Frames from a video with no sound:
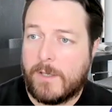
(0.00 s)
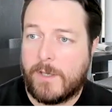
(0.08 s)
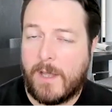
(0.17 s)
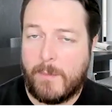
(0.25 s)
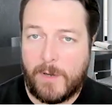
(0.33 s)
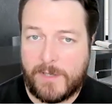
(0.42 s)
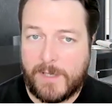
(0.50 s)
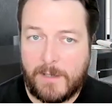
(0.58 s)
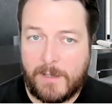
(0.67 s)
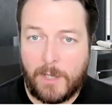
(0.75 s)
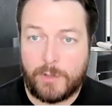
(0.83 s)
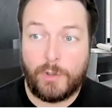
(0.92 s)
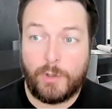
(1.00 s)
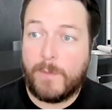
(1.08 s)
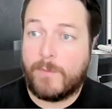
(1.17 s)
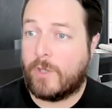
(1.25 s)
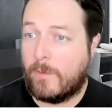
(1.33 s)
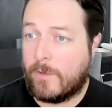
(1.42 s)
so they might send a large
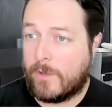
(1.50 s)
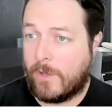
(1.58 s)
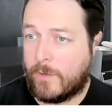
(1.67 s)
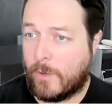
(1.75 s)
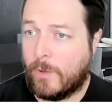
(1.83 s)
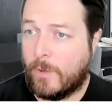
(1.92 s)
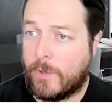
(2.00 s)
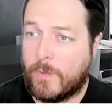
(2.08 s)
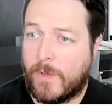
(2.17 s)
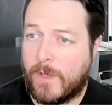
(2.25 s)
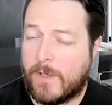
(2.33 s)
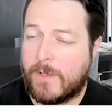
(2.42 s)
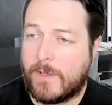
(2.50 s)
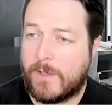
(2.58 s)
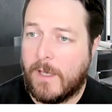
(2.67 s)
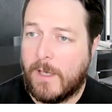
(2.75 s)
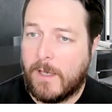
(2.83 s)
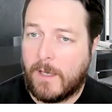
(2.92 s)
group of students onto a course with
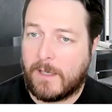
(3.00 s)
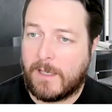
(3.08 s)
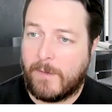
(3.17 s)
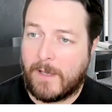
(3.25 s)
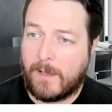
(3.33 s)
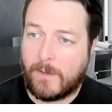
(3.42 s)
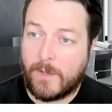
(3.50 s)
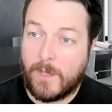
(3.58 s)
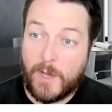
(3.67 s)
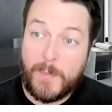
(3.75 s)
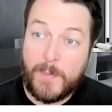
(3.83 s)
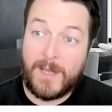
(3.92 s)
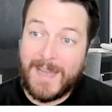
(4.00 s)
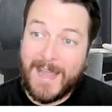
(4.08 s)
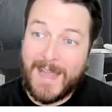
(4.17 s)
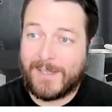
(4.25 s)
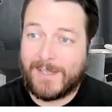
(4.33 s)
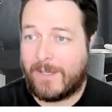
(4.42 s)
us, and giving third-party
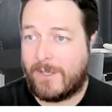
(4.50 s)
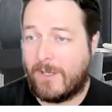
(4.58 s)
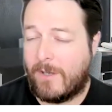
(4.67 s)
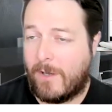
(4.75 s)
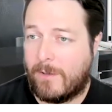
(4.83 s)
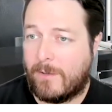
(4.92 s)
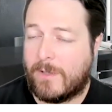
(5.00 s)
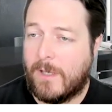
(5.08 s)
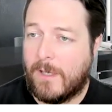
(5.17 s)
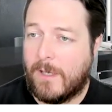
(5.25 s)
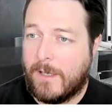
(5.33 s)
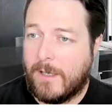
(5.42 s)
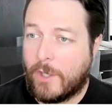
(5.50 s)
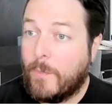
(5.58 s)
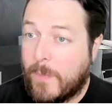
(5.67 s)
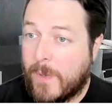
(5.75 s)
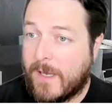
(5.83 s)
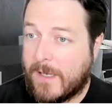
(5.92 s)
access to those
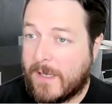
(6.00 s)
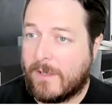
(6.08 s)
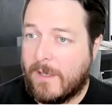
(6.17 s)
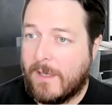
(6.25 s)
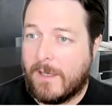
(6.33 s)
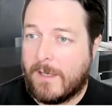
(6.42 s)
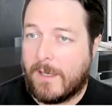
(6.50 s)
companies,